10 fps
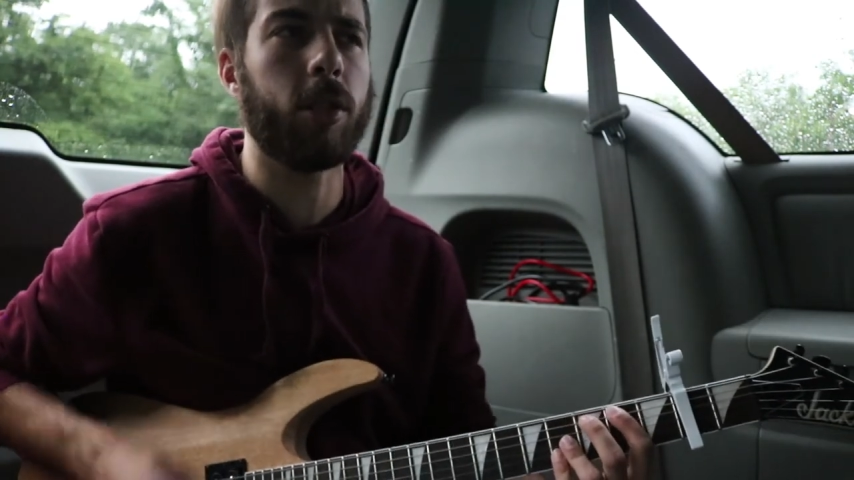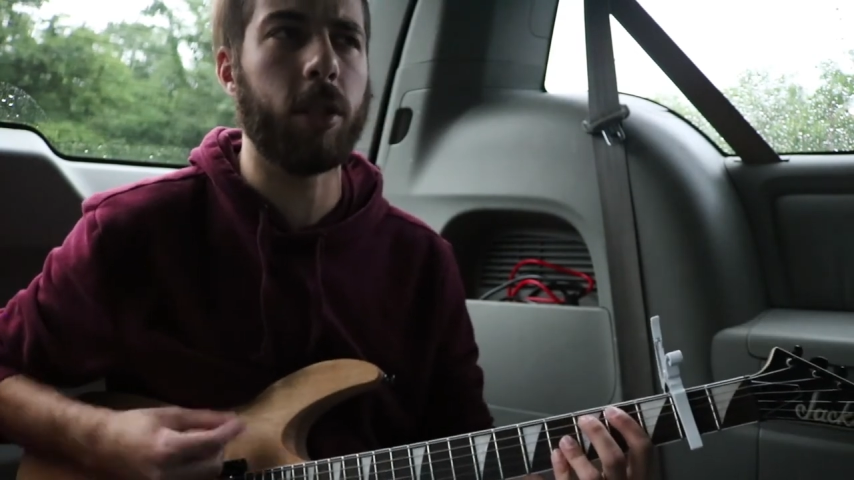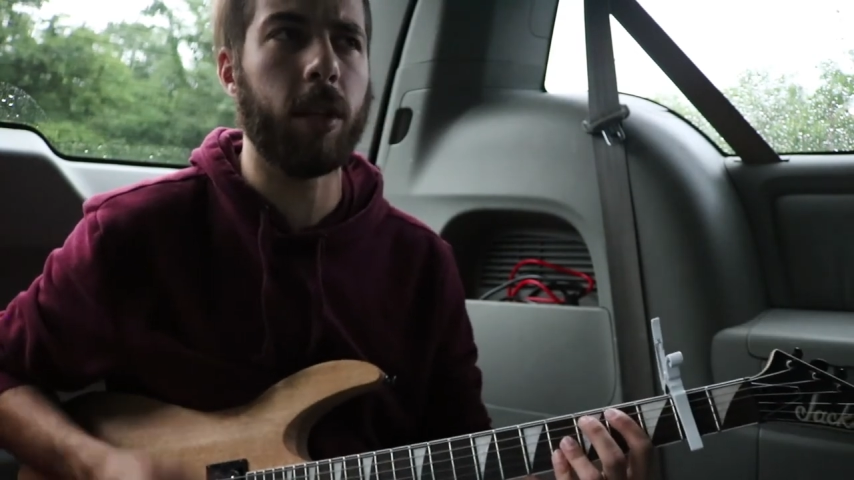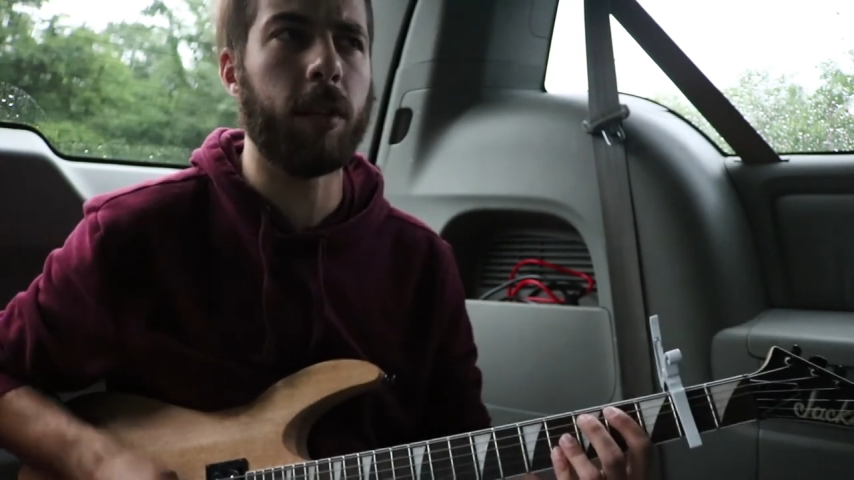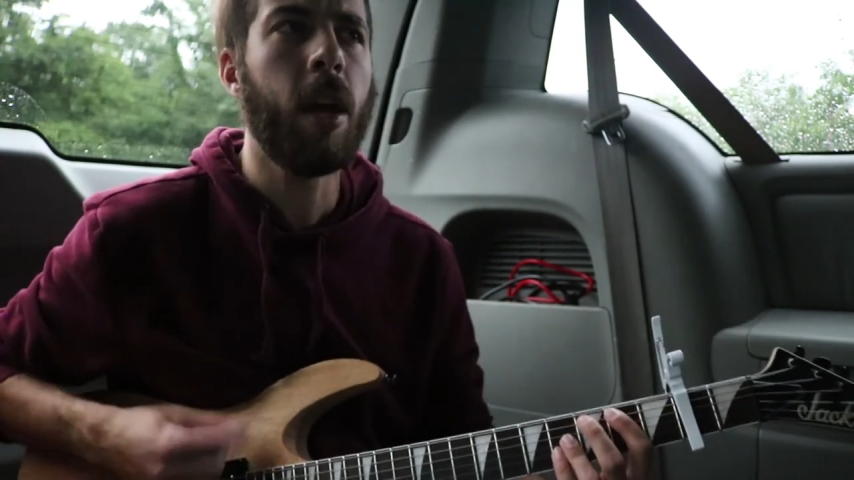
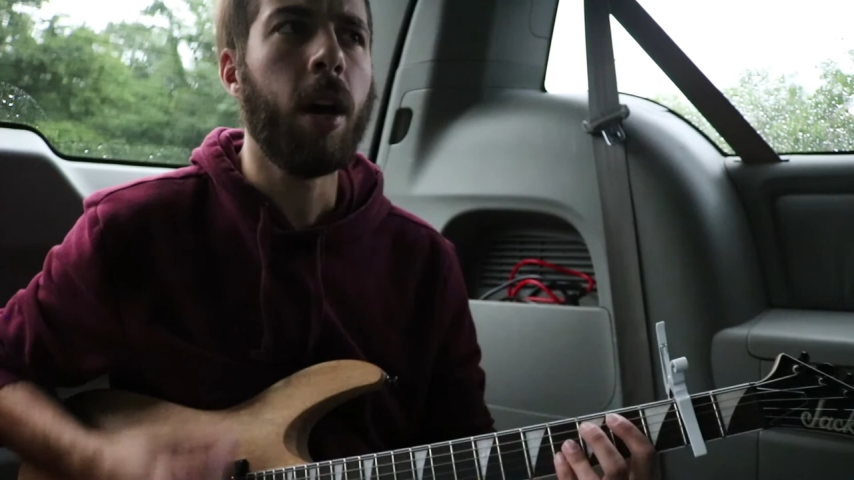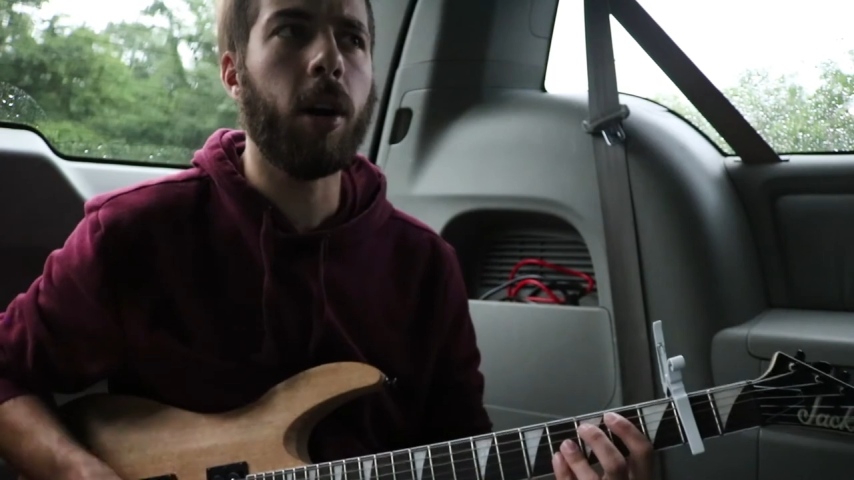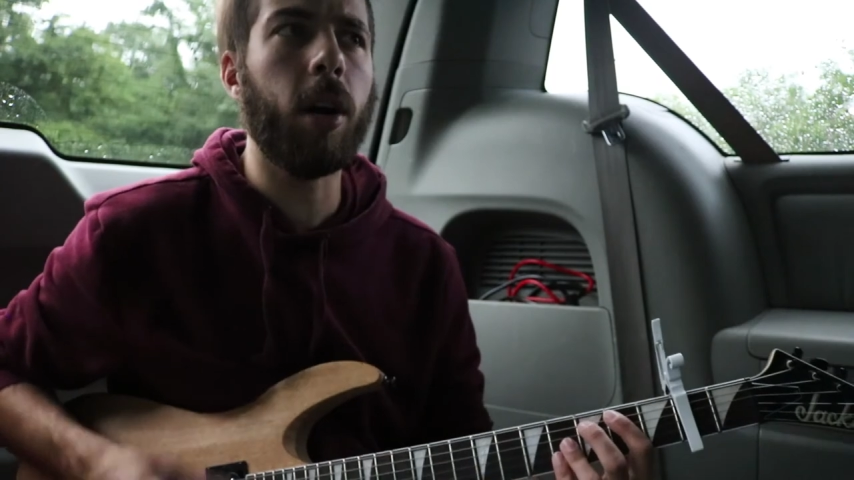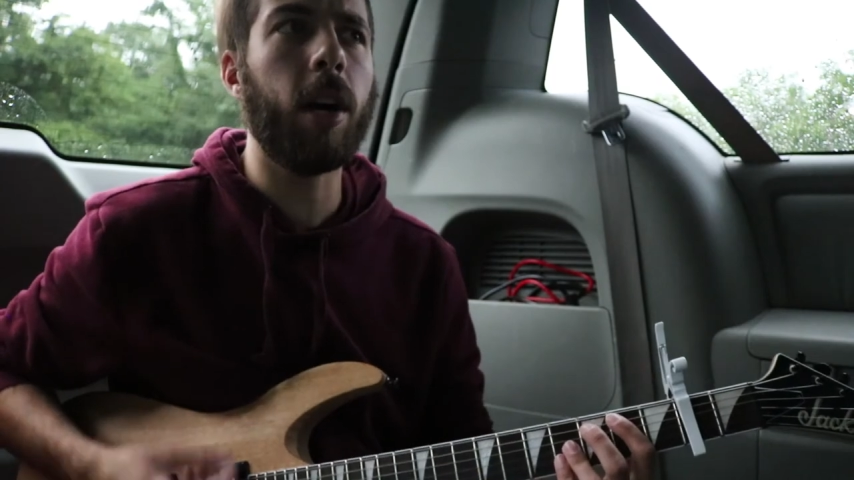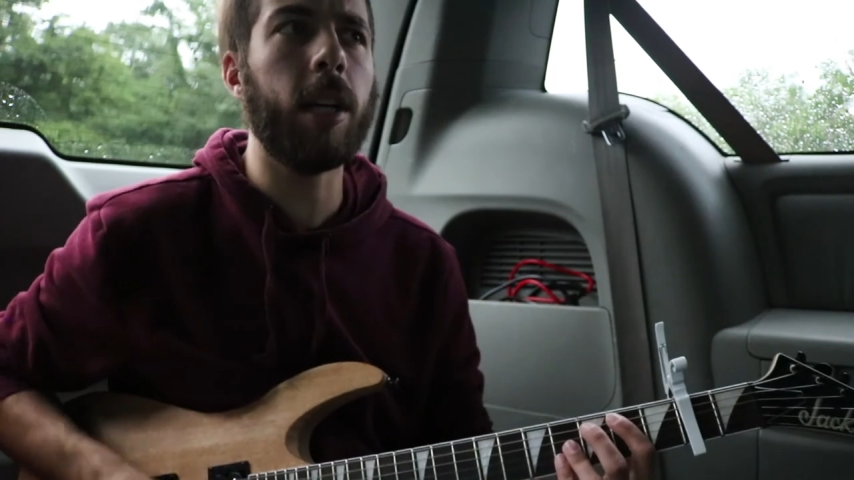cause
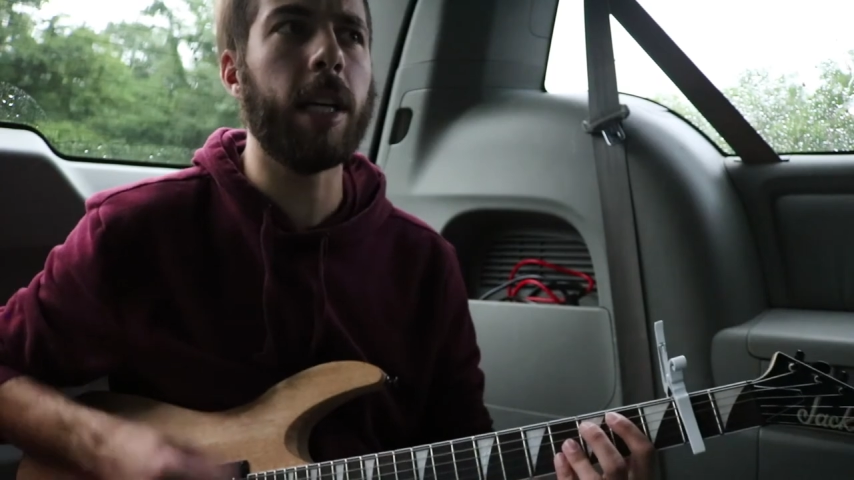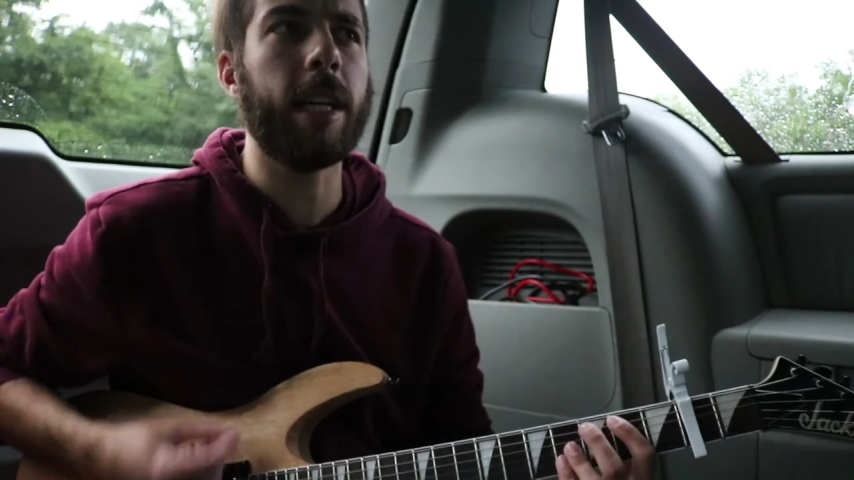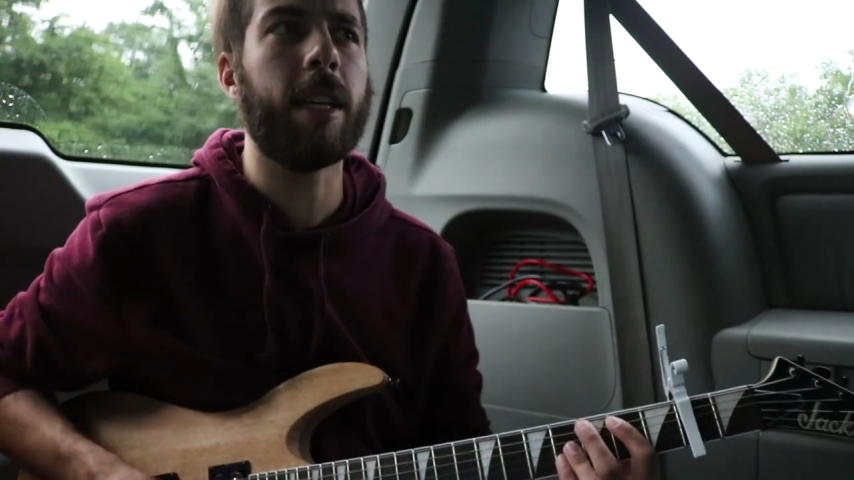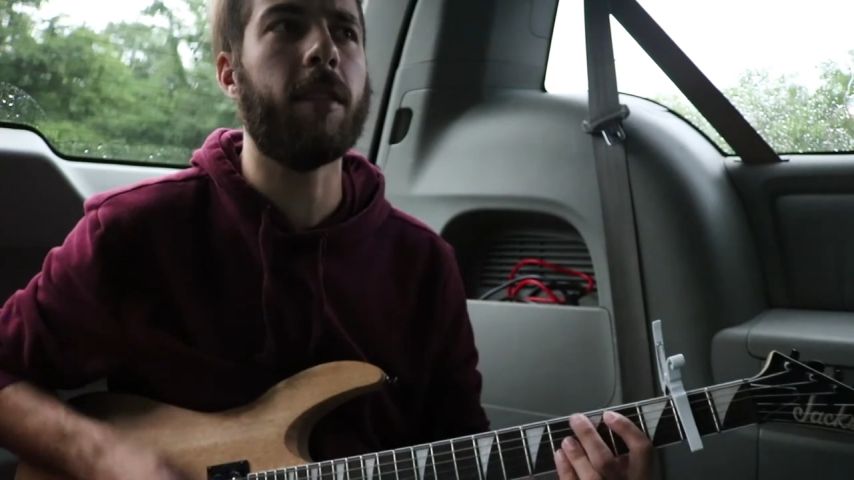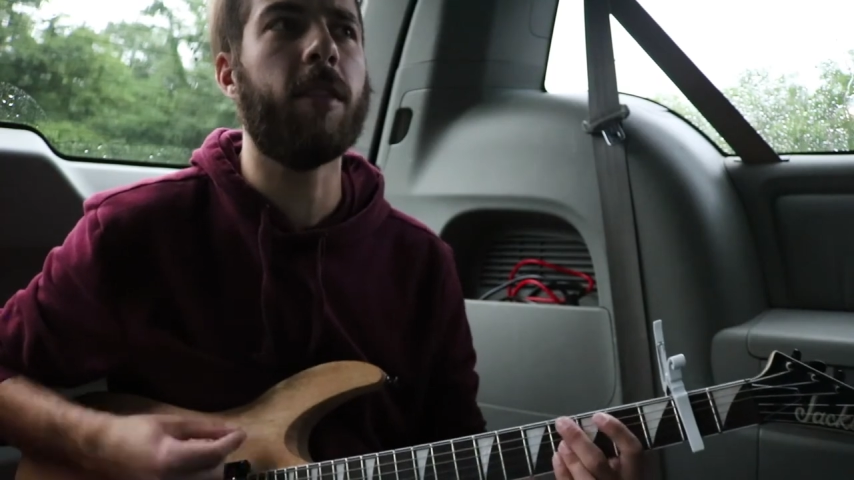all I can